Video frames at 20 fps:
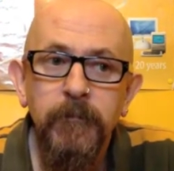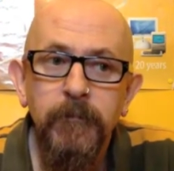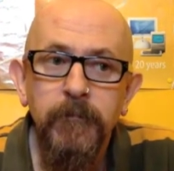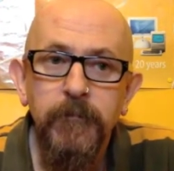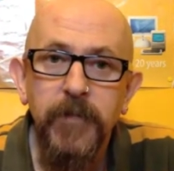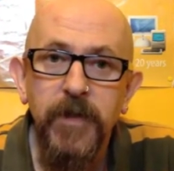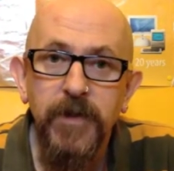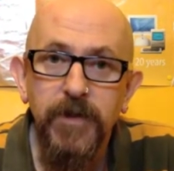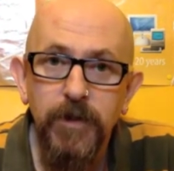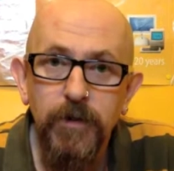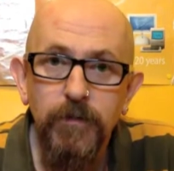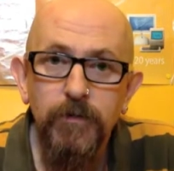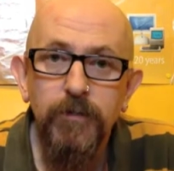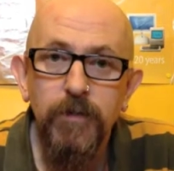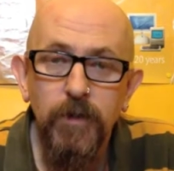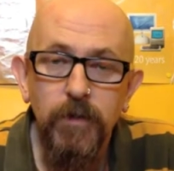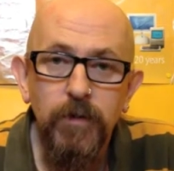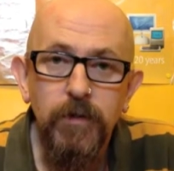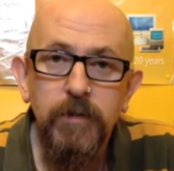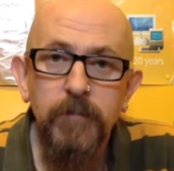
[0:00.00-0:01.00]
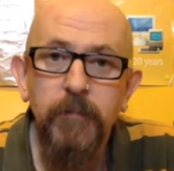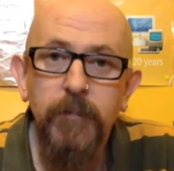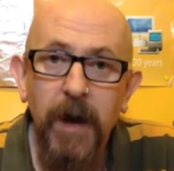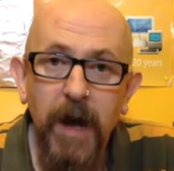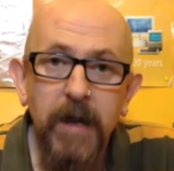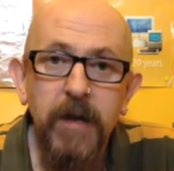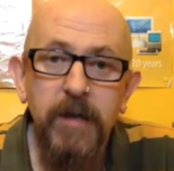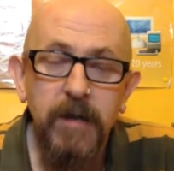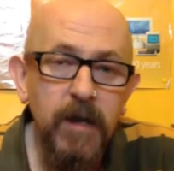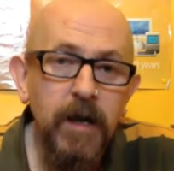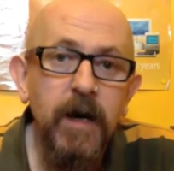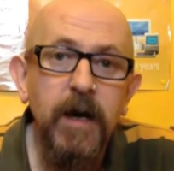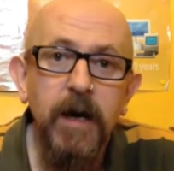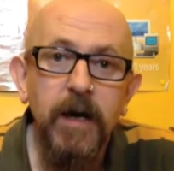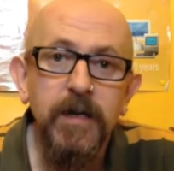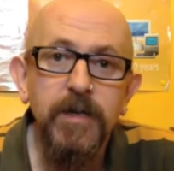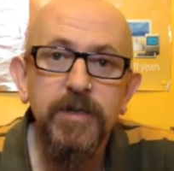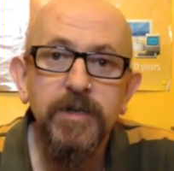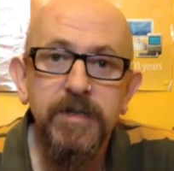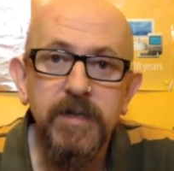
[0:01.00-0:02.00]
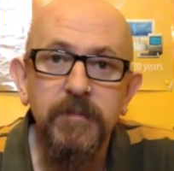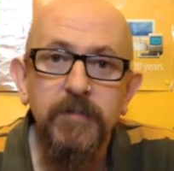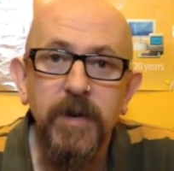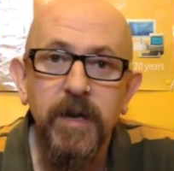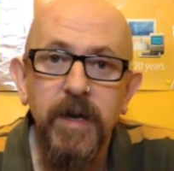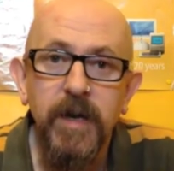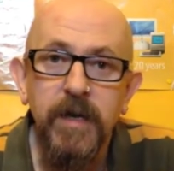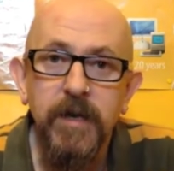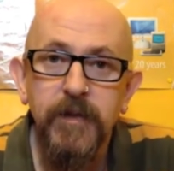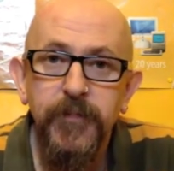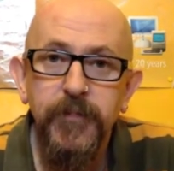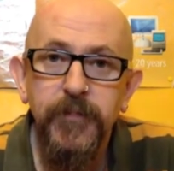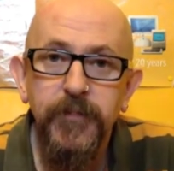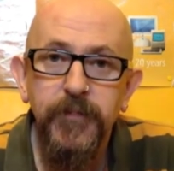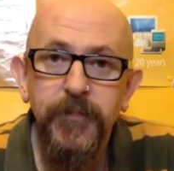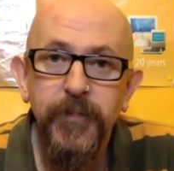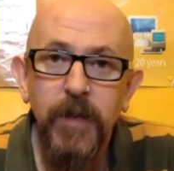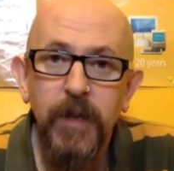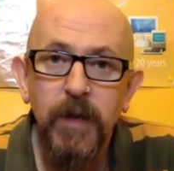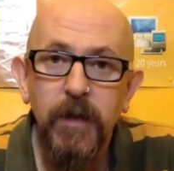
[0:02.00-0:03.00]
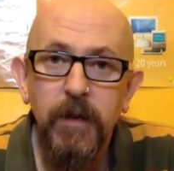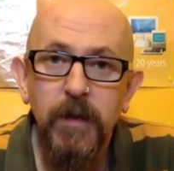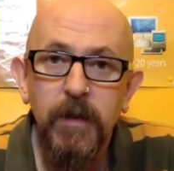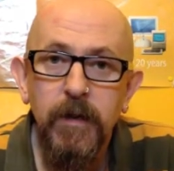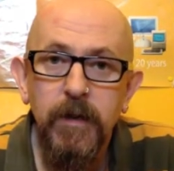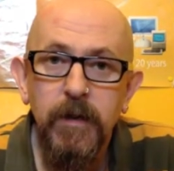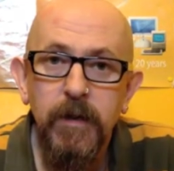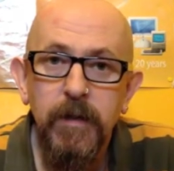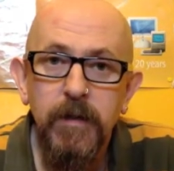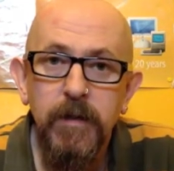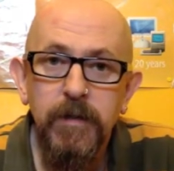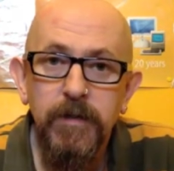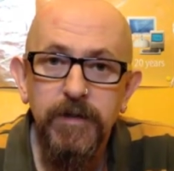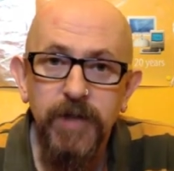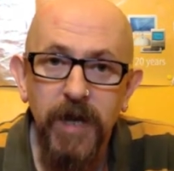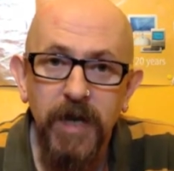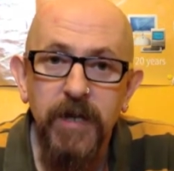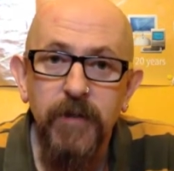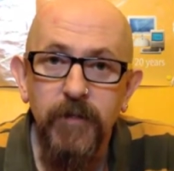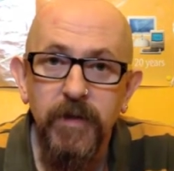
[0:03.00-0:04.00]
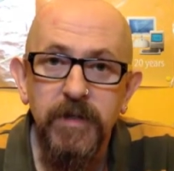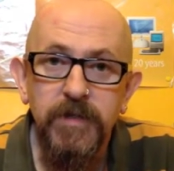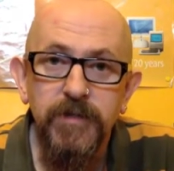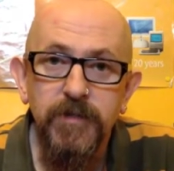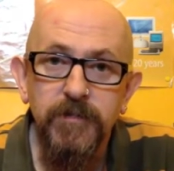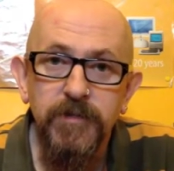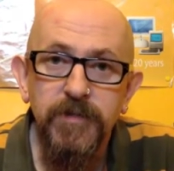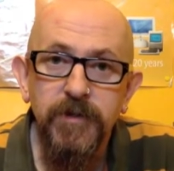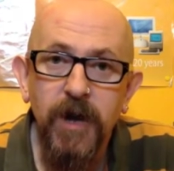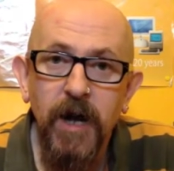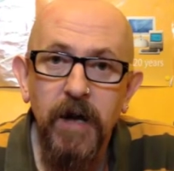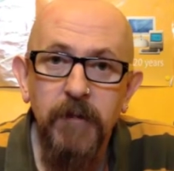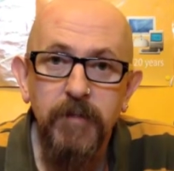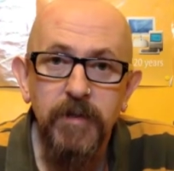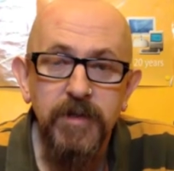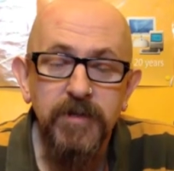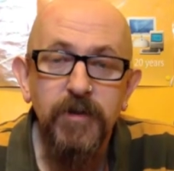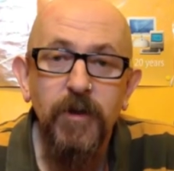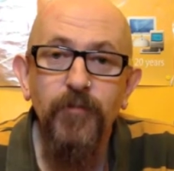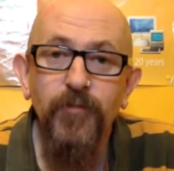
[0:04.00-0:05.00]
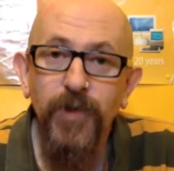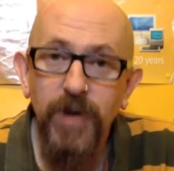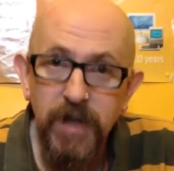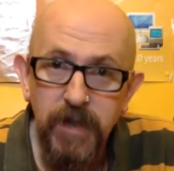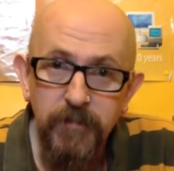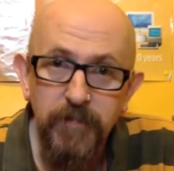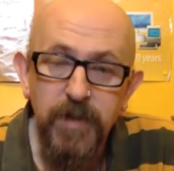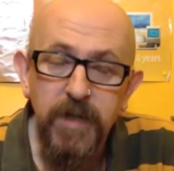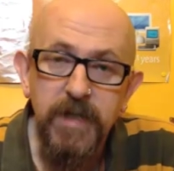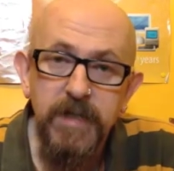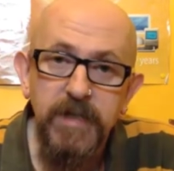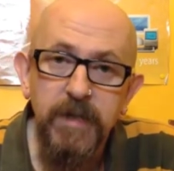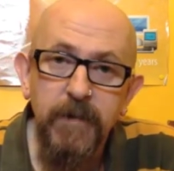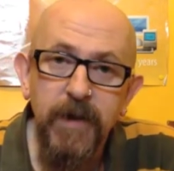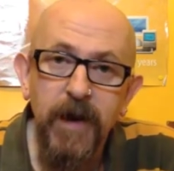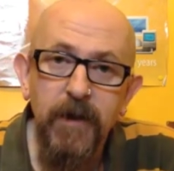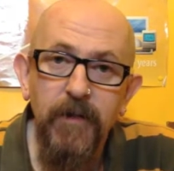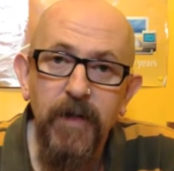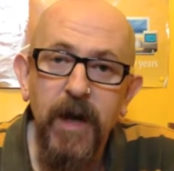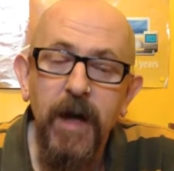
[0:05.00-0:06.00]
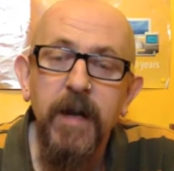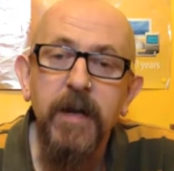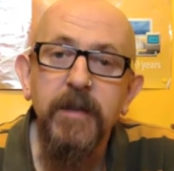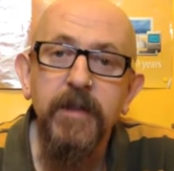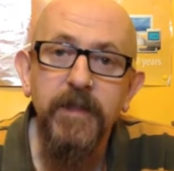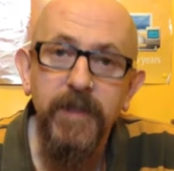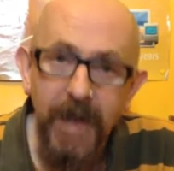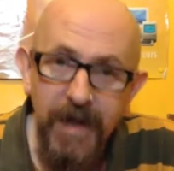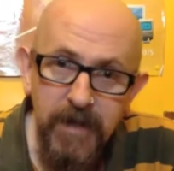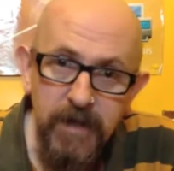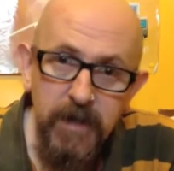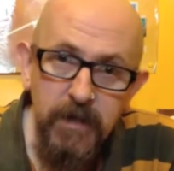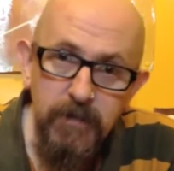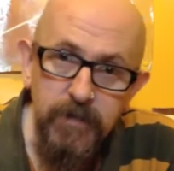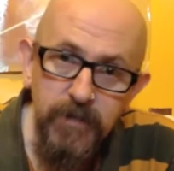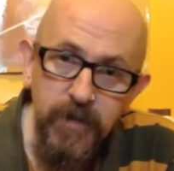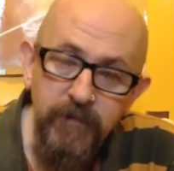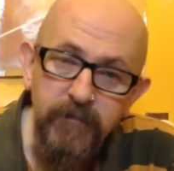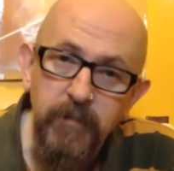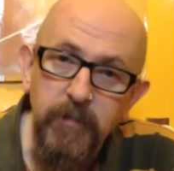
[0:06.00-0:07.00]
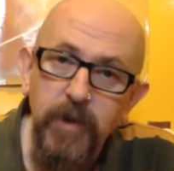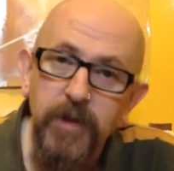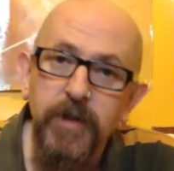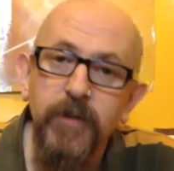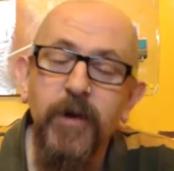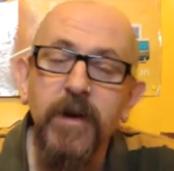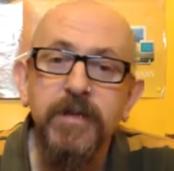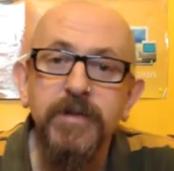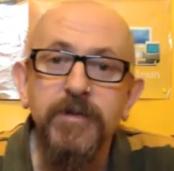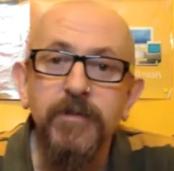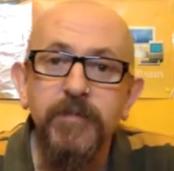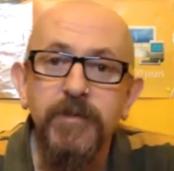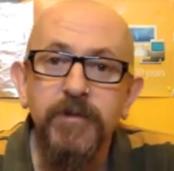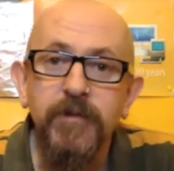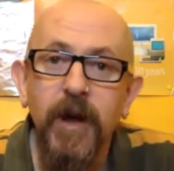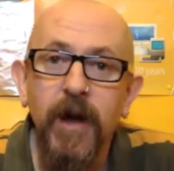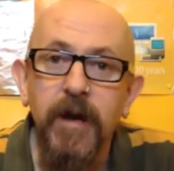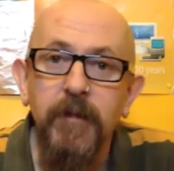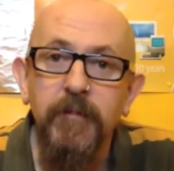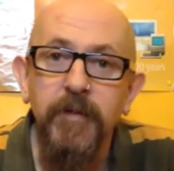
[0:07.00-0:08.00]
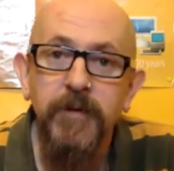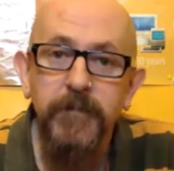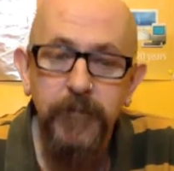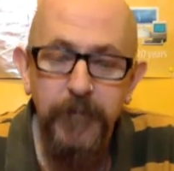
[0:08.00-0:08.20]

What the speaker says: They do look by and large to be genuine subscribers, so I'm really pleased about that, and thank you to everybody who has subscribed.